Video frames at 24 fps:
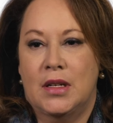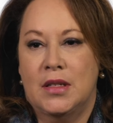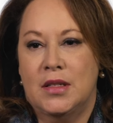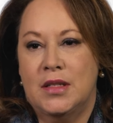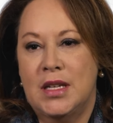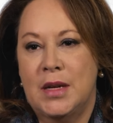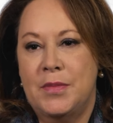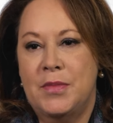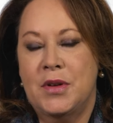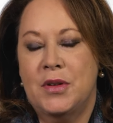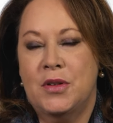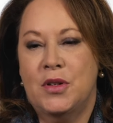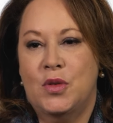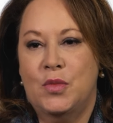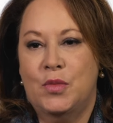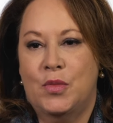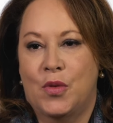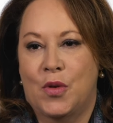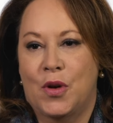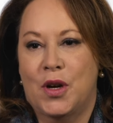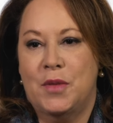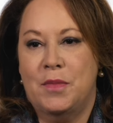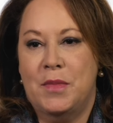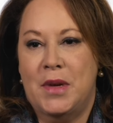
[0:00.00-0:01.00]
A typical
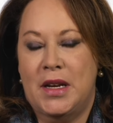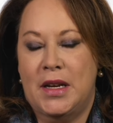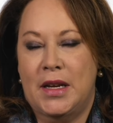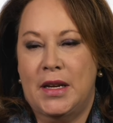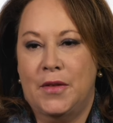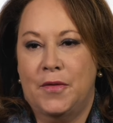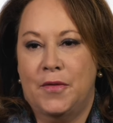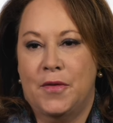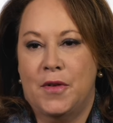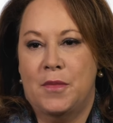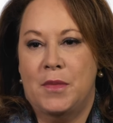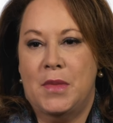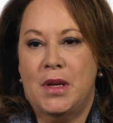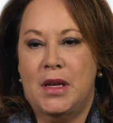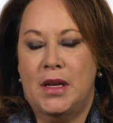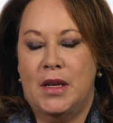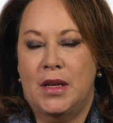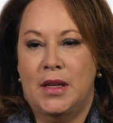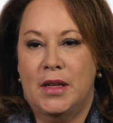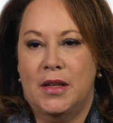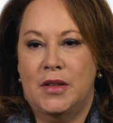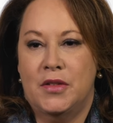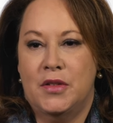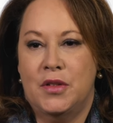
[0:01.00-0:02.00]
board meeting for
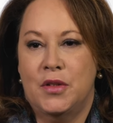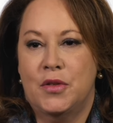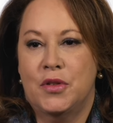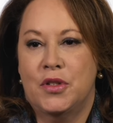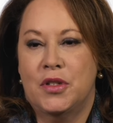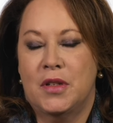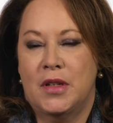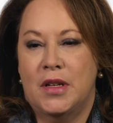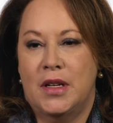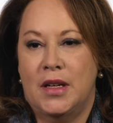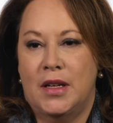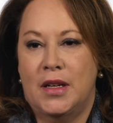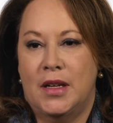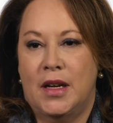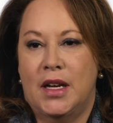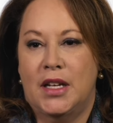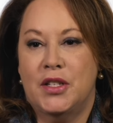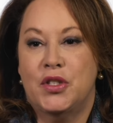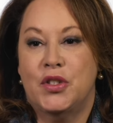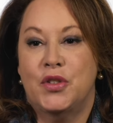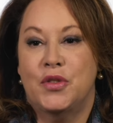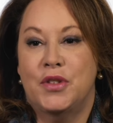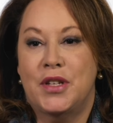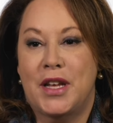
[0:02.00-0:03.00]
me is usually
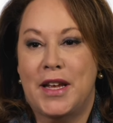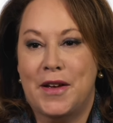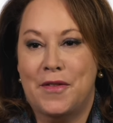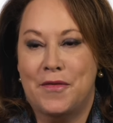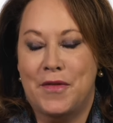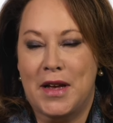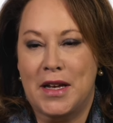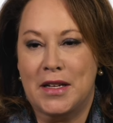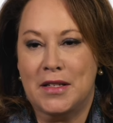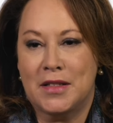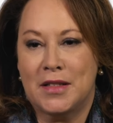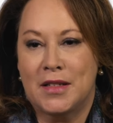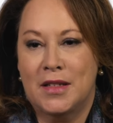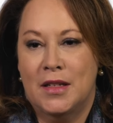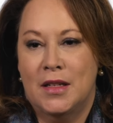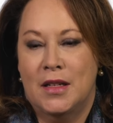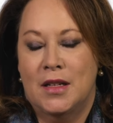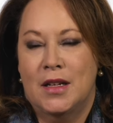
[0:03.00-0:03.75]
a two day event.